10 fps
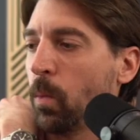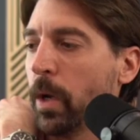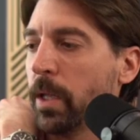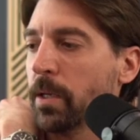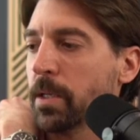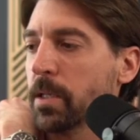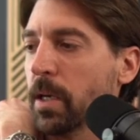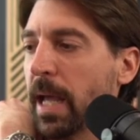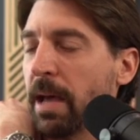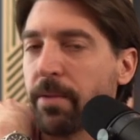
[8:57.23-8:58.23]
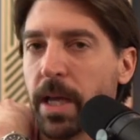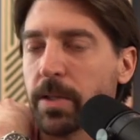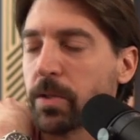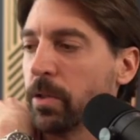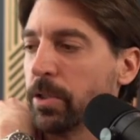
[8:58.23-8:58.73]
it doesn't have an
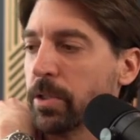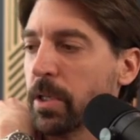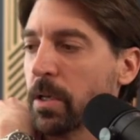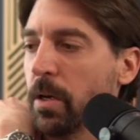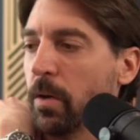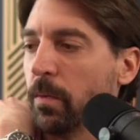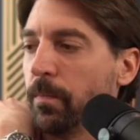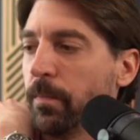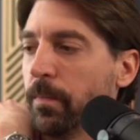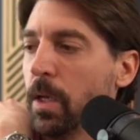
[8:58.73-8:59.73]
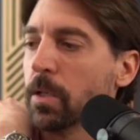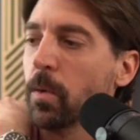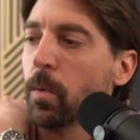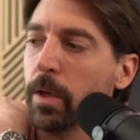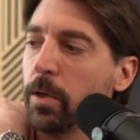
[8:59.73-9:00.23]
answer, it just says unknown. So
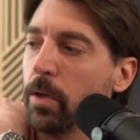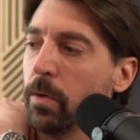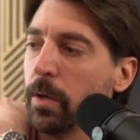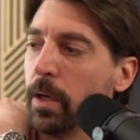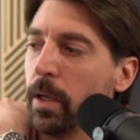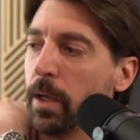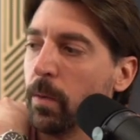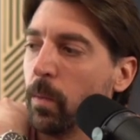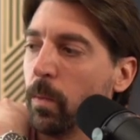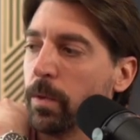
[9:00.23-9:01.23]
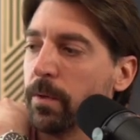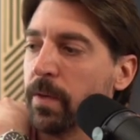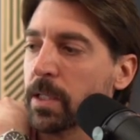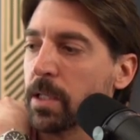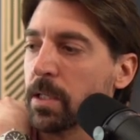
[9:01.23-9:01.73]
what we could do to
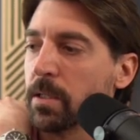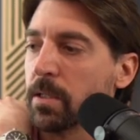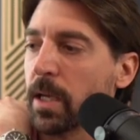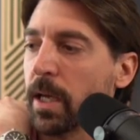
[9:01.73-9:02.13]
fix this is say,